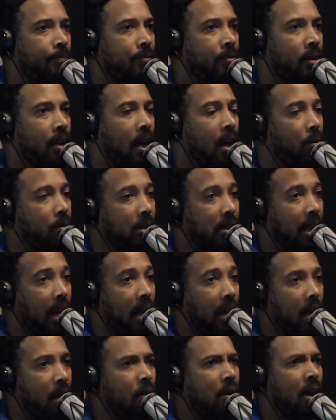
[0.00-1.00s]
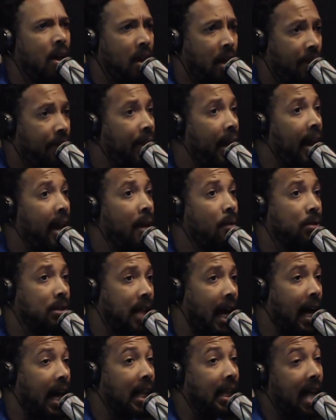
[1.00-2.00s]
And then he was
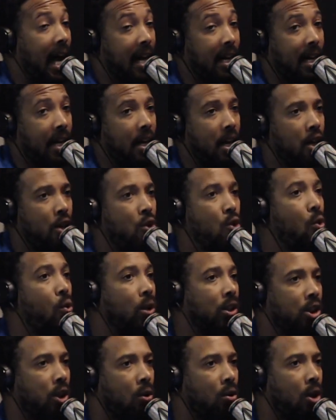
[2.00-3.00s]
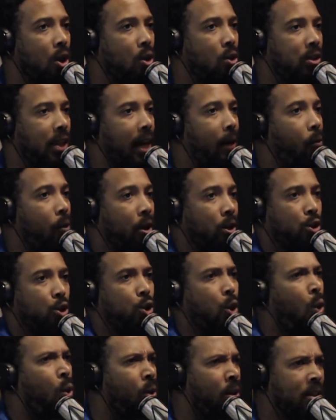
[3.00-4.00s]
like, a lot of the newer cholos, they wear
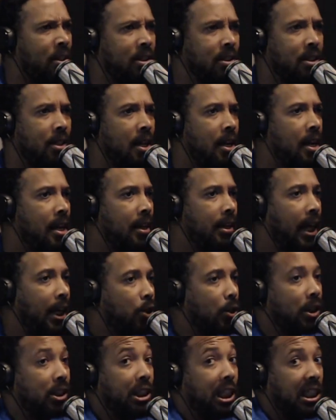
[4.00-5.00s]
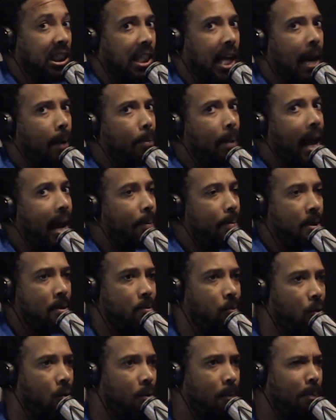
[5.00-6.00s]
Jordans, they dress just like black
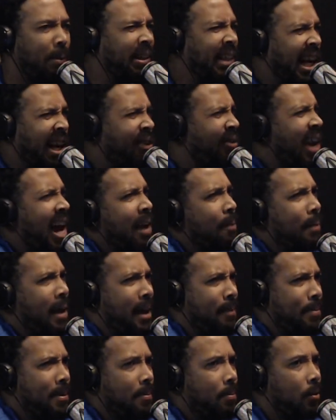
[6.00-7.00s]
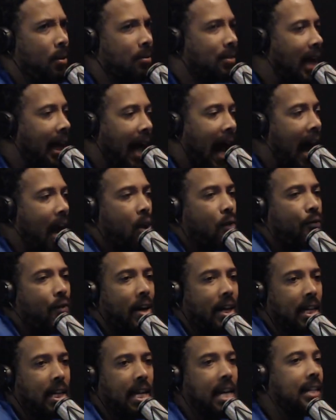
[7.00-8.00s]
people, but they don't like black people. He was like, I don't
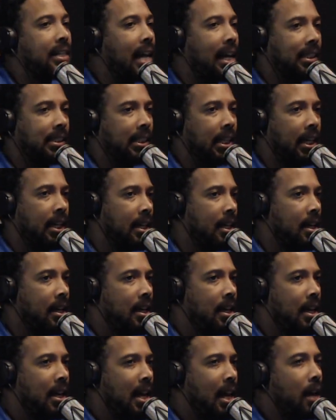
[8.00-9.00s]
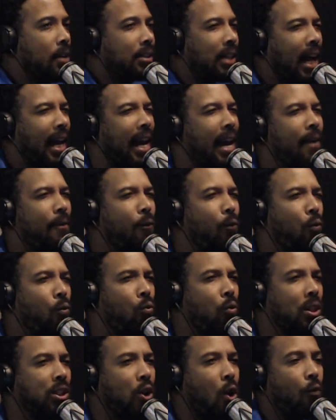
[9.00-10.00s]
fucking get that shit. He was like, and
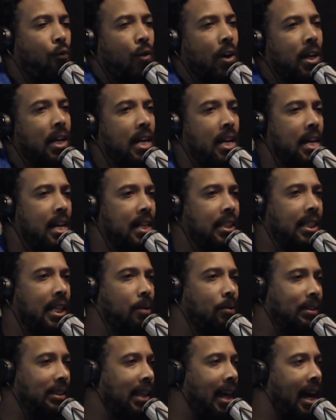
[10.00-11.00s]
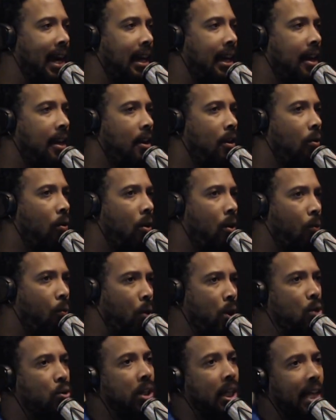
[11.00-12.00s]
what's so funny is, he was like,
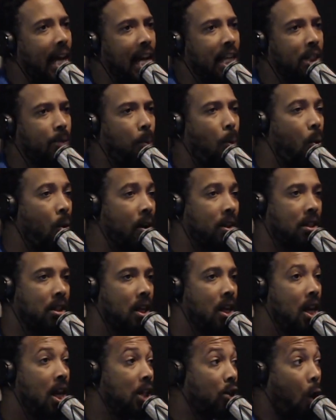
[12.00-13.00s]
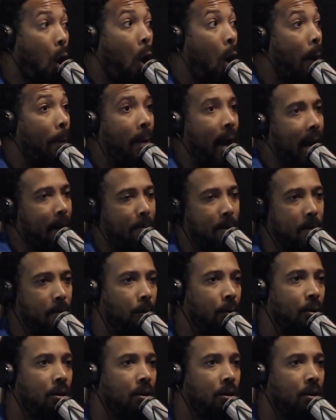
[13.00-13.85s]
when you look at sports, it's all black people.